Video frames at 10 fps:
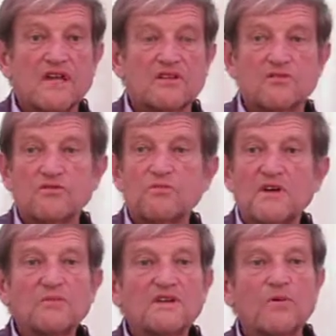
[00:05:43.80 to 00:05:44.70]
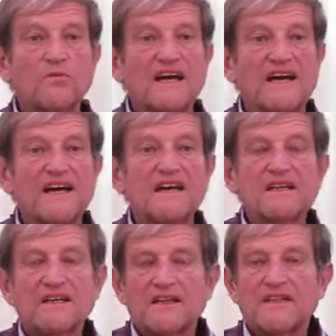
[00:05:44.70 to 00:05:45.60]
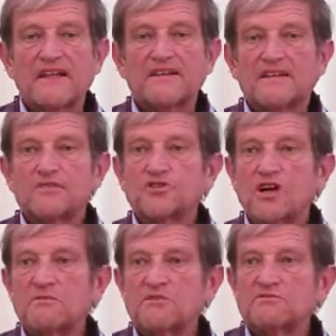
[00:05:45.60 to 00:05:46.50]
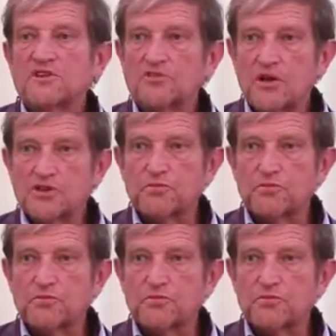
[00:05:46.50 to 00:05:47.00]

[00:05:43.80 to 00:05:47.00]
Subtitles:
and you may be aware that the German research